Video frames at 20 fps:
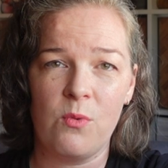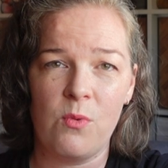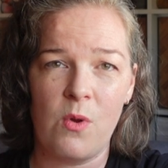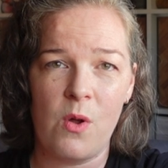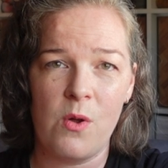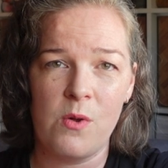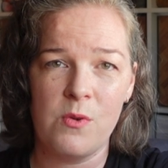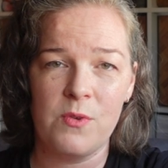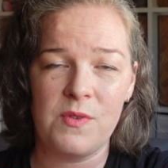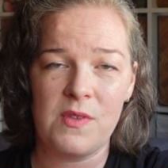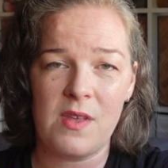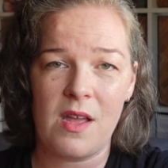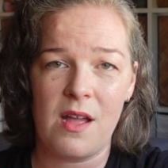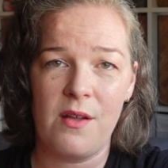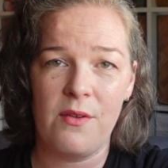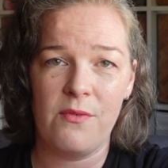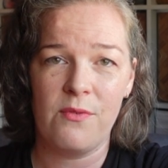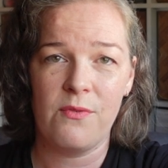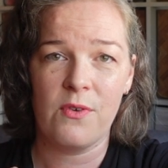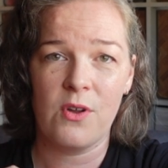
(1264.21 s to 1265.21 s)
rows
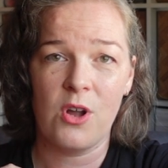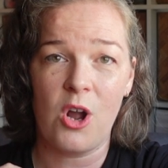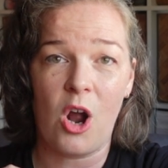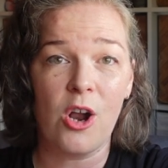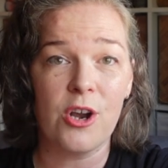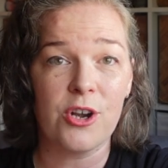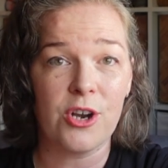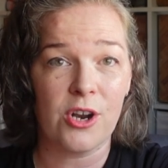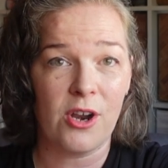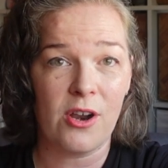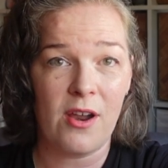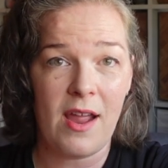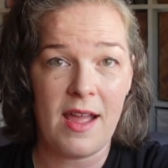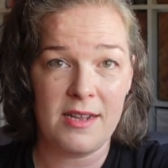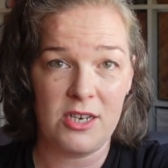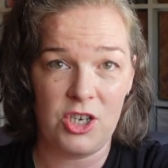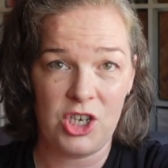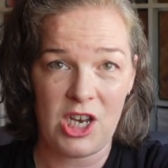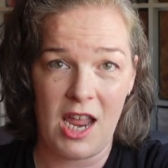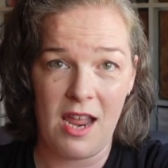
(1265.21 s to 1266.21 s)
of garter
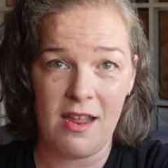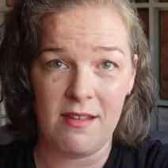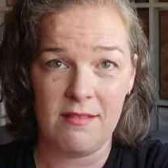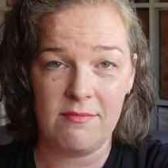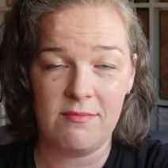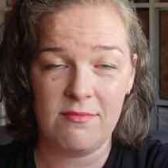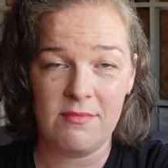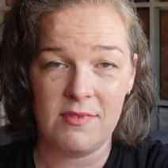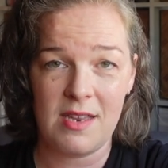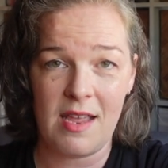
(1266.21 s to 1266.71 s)
edging,